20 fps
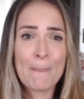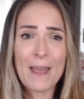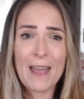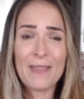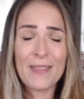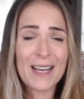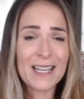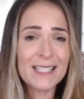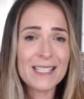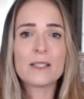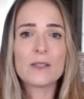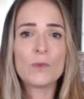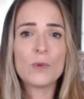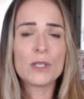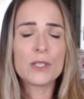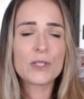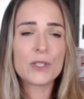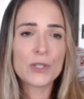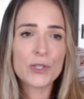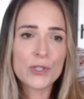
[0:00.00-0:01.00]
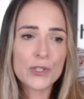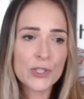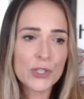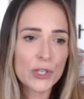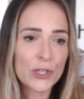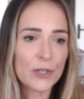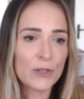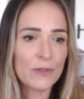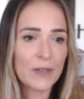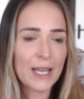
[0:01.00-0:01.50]
And that was to
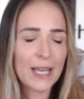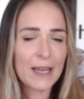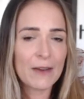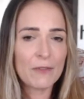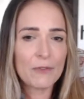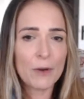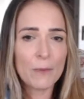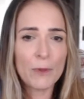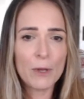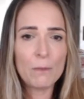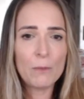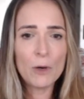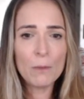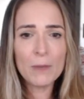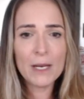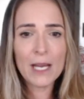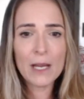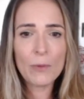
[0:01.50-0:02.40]
serve from the moment